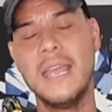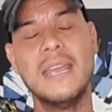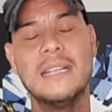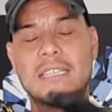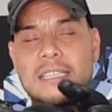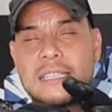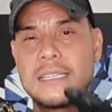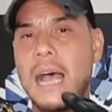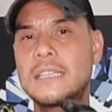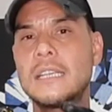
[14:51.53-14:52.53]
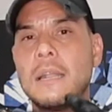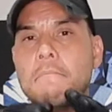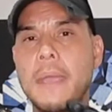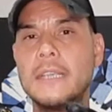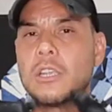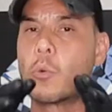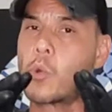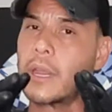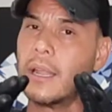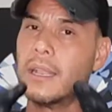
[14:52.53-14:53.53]
It's such an amazing,
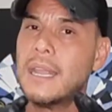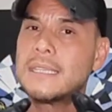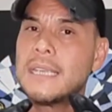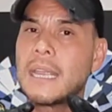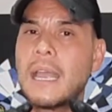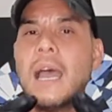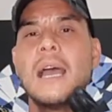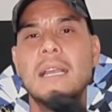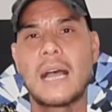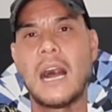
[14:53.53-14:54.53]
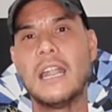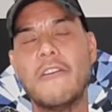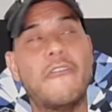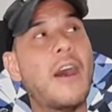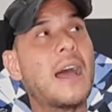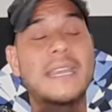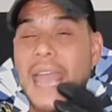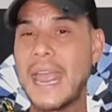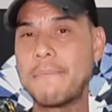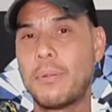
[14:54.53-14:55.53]
realistic kind of
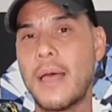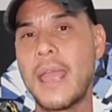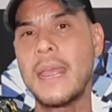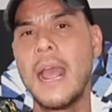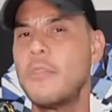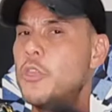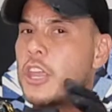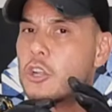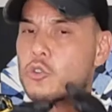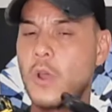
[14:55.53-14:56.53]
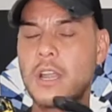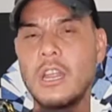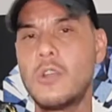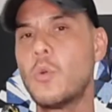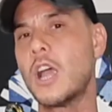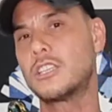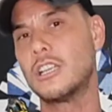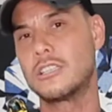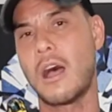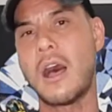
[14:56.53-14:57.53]
gameplay. The adrenaline rush
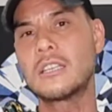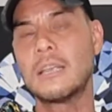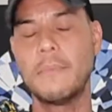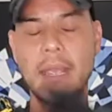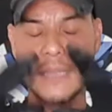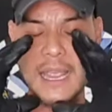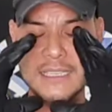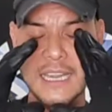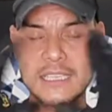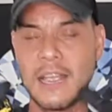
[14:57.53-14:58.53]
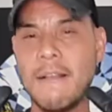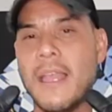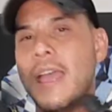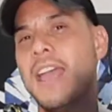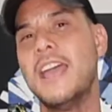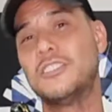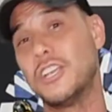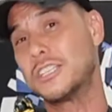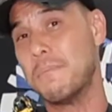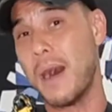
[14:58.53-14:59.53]
is awesome. It's just
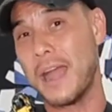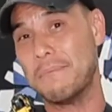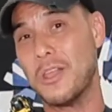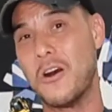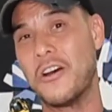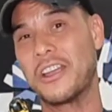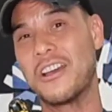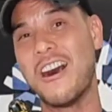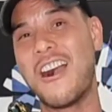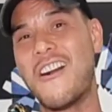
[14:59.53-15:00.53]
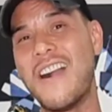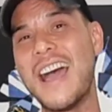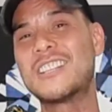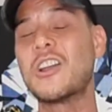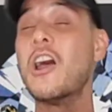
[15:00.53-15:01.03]
mind-blowing. All right, so I